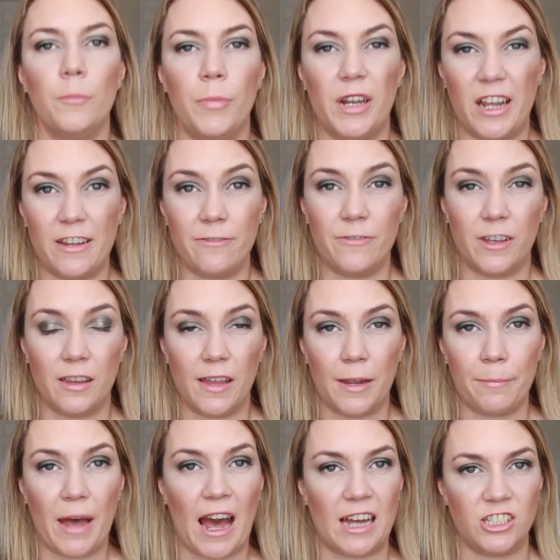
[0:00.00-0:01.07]
But I feel
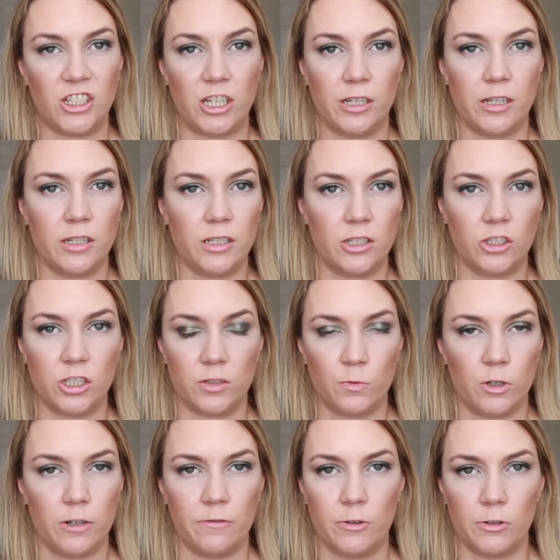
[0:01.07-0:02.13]
like patchiness is just
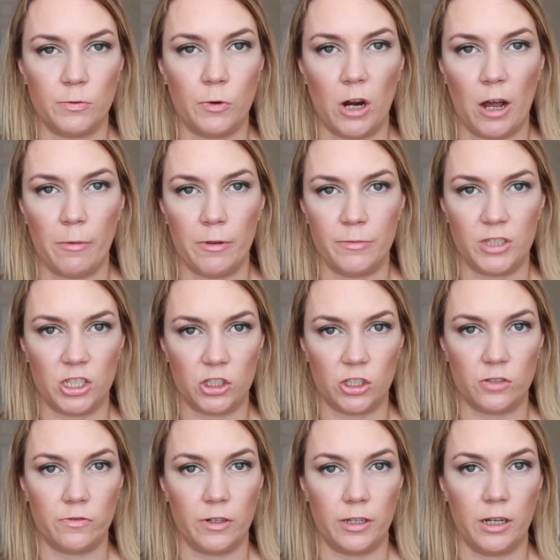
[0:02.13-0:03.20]
one of those problems. It's
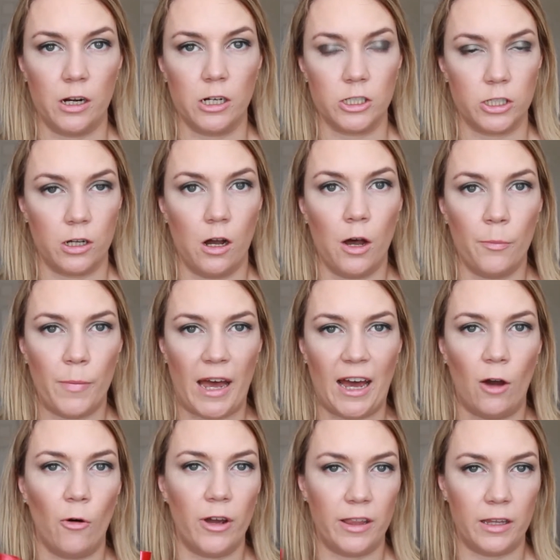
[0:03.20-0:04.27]
just really hard to
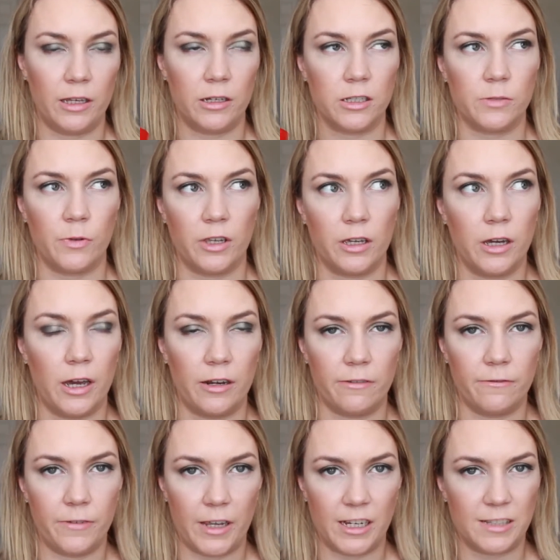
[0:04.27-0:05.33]
combat. Oiliness we can kind
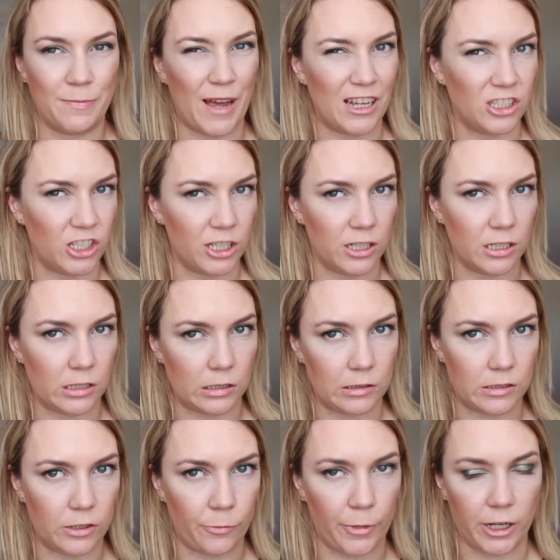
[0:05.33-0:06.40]
of fix, patchiness
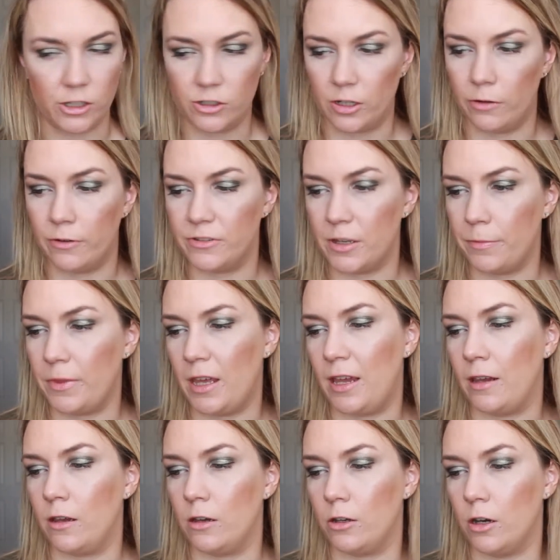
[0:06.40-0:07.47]
not so much. So if
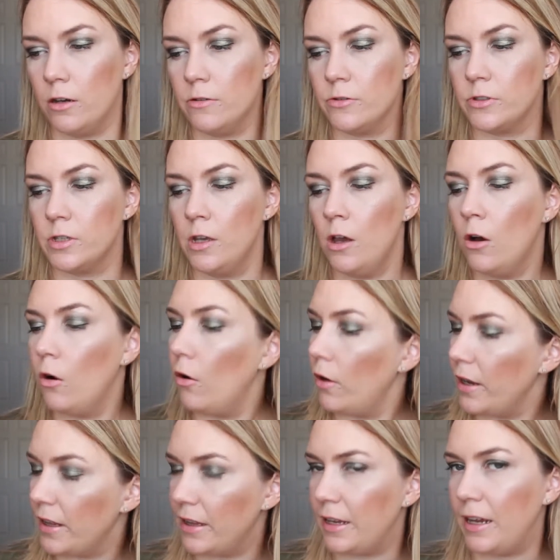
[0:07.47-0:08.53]
something goes
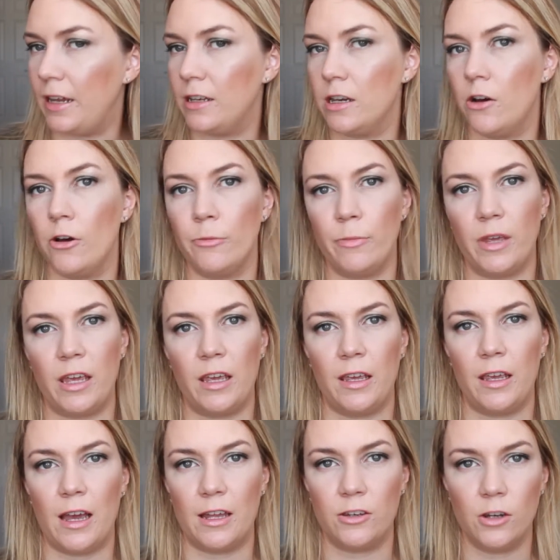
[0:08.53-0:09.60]
oily on
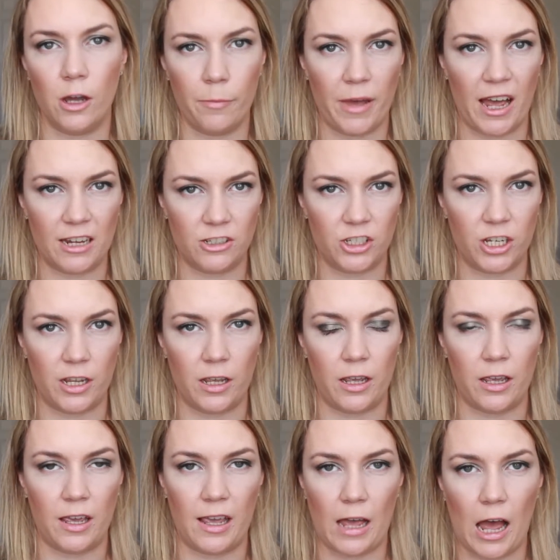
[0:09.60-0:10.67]
me and not
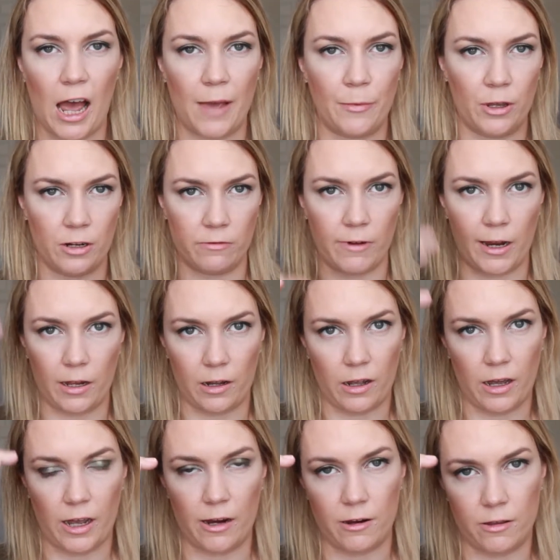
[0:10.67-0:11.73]
patchy, I'm gonna rate it
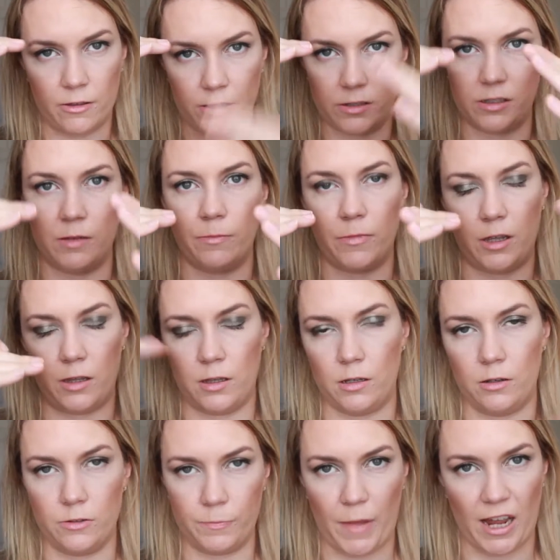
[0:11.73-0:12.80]
higher than something that
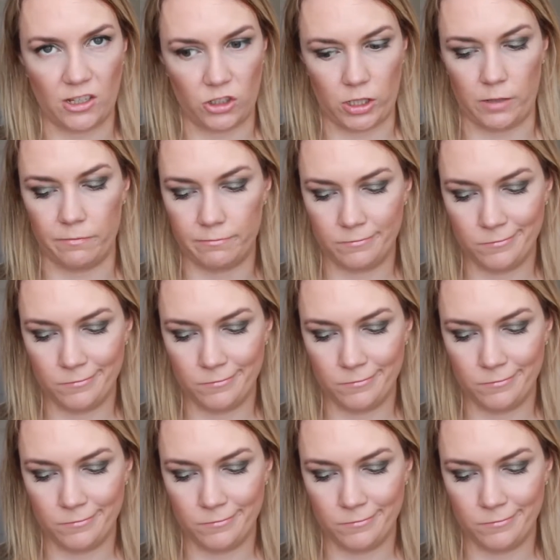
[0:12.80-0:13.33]
goes patchy,